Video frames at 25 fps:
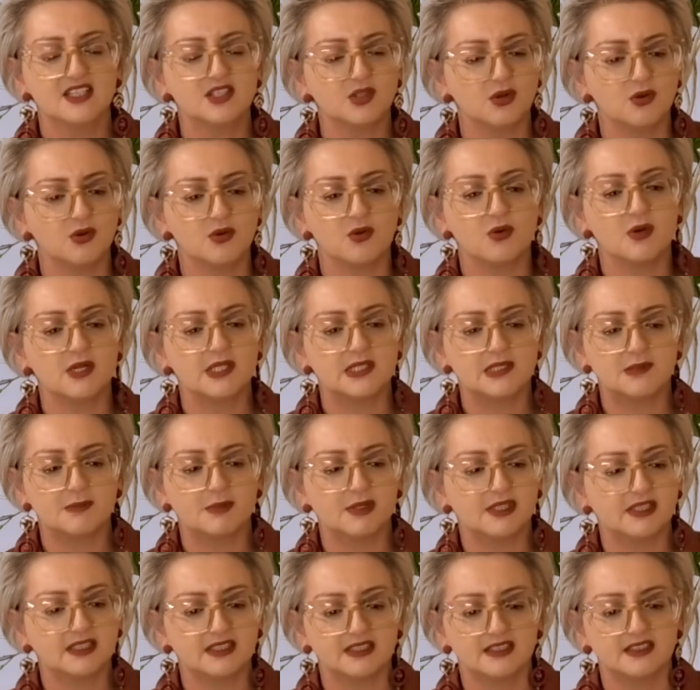always
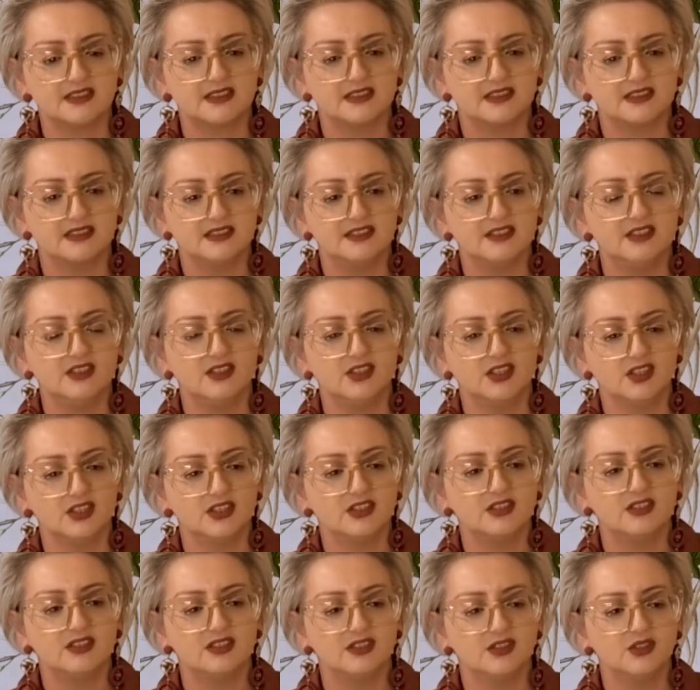been, you
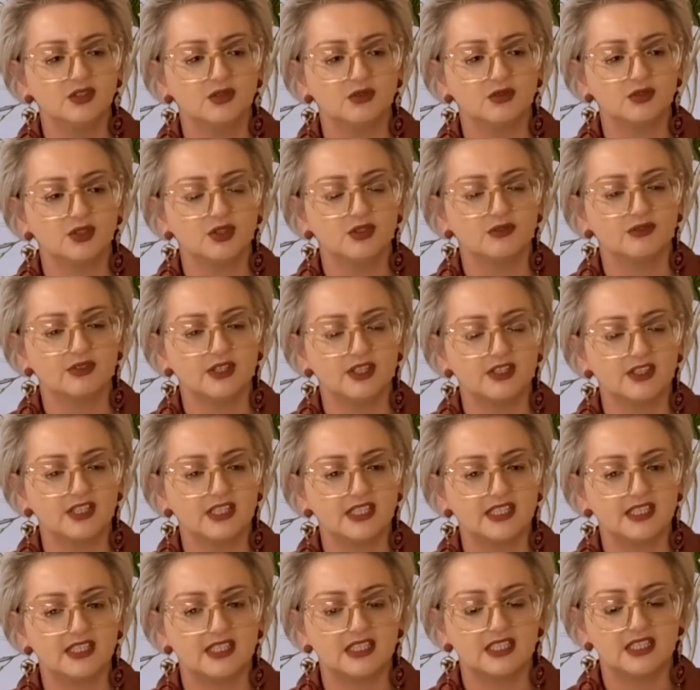know, you're
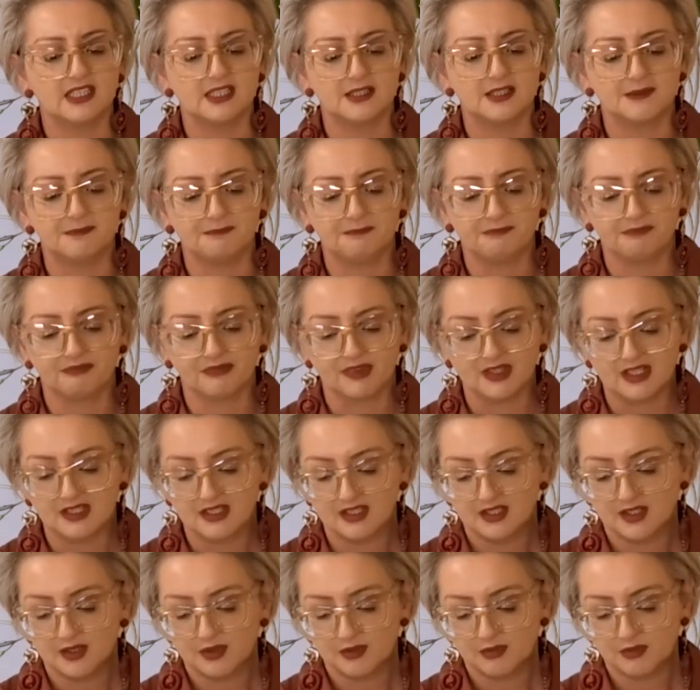very...
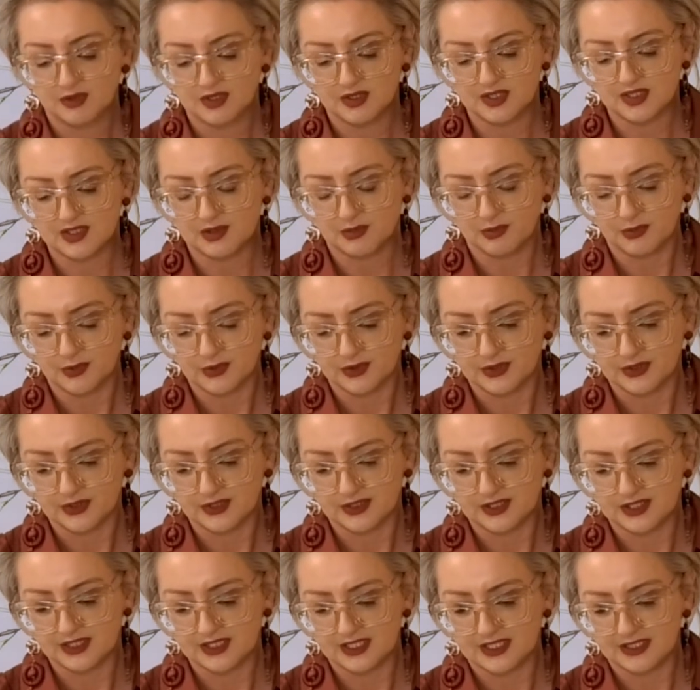what's the
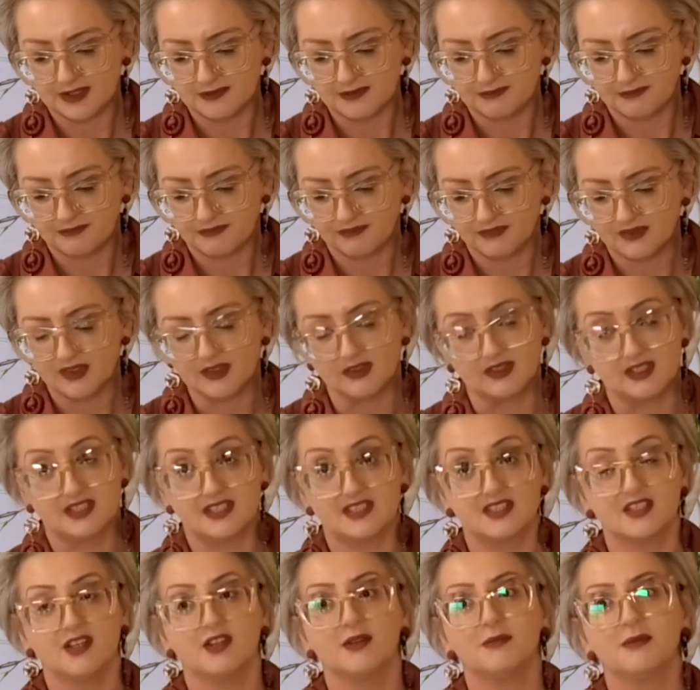word? There's
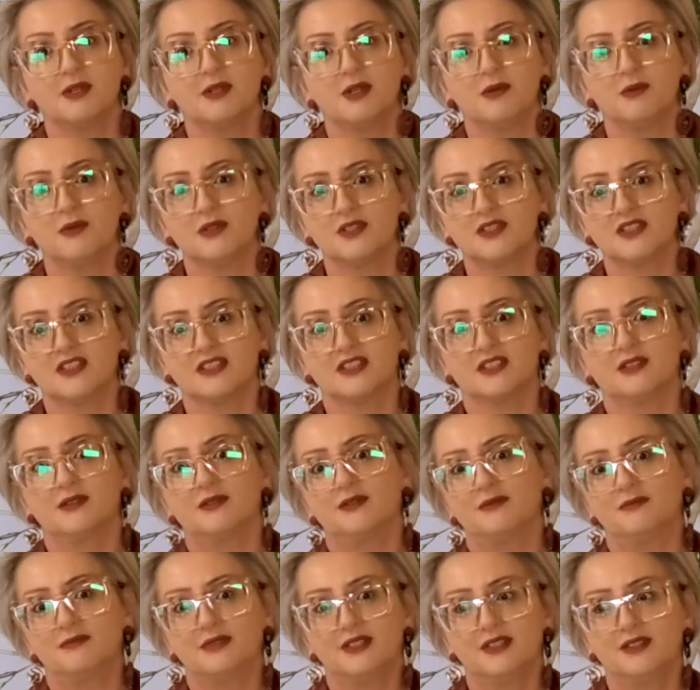so many words I could
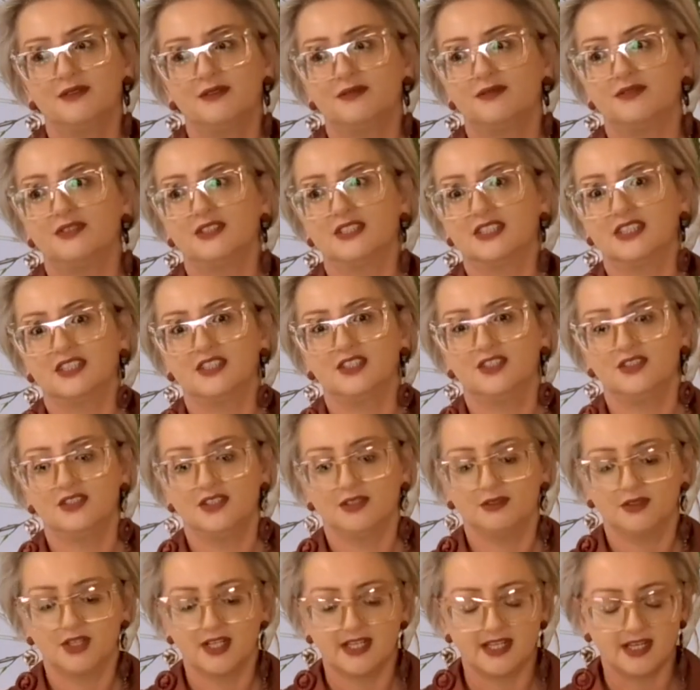be fucking
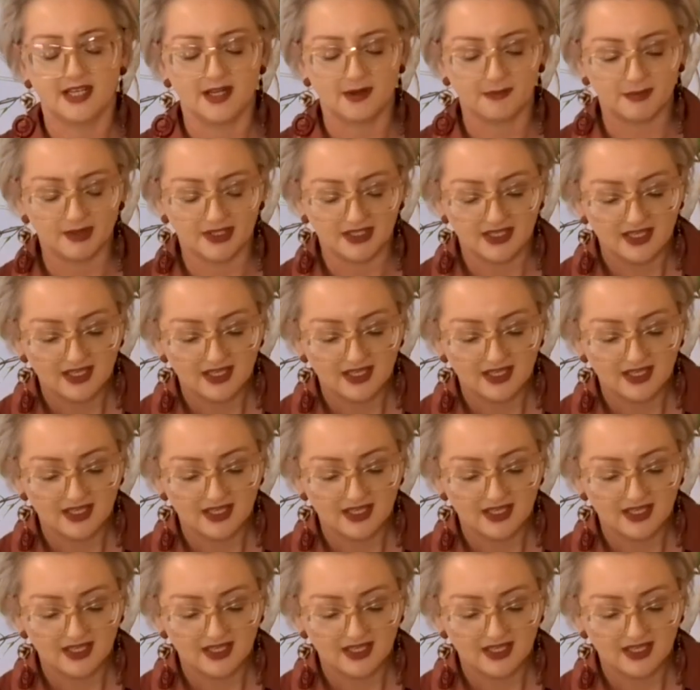using right now, but